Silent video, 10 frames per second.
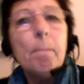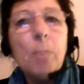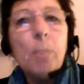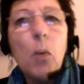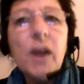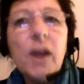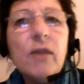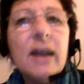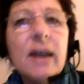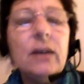But whatever
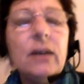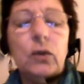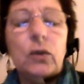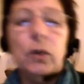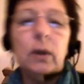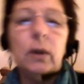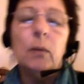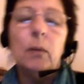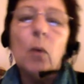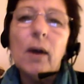it is,
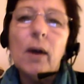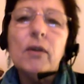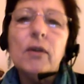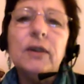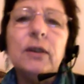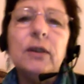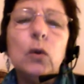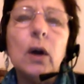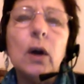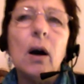whatever is in
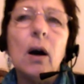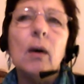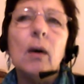your gut,